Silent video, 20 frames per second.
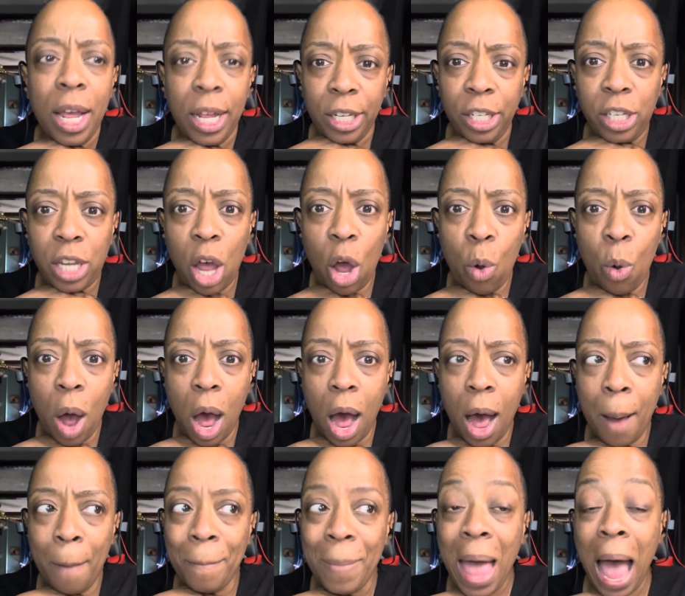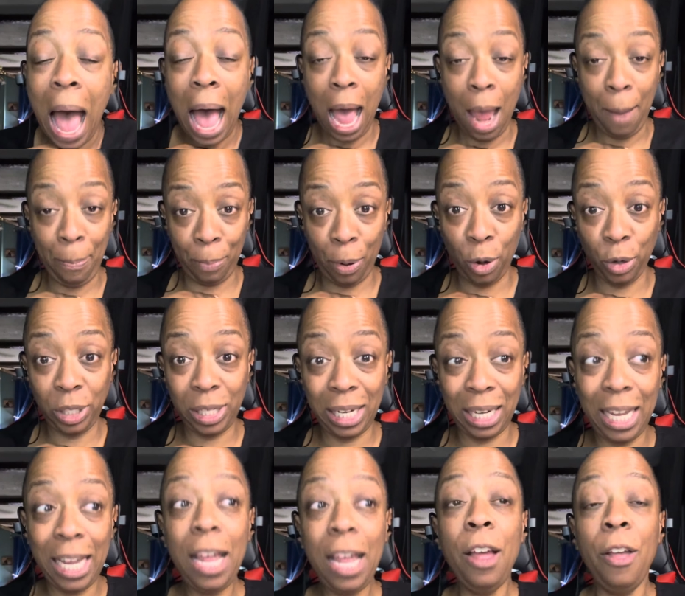So I
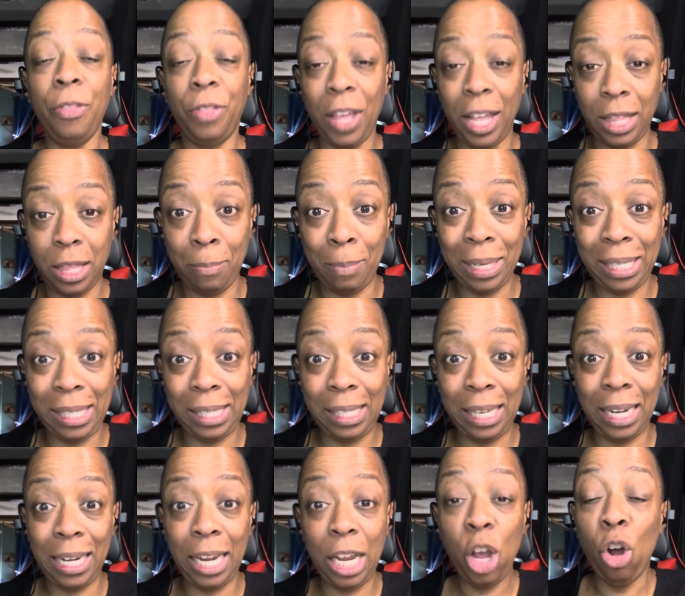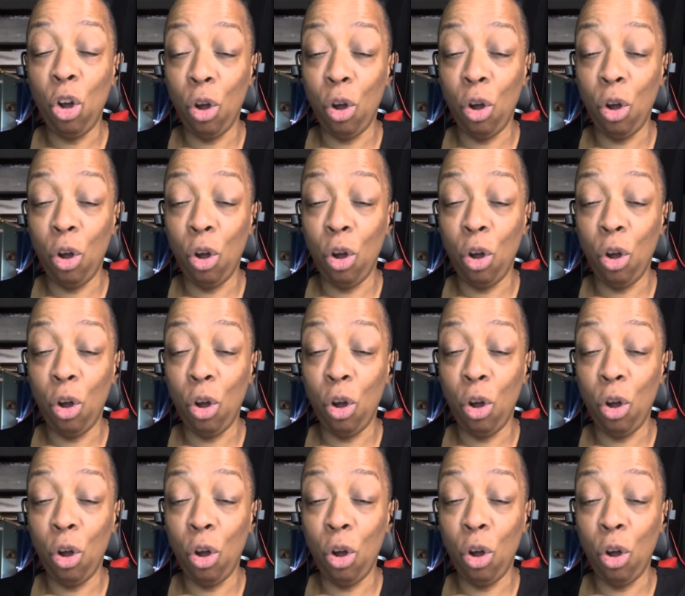personally think that Miss Sydney,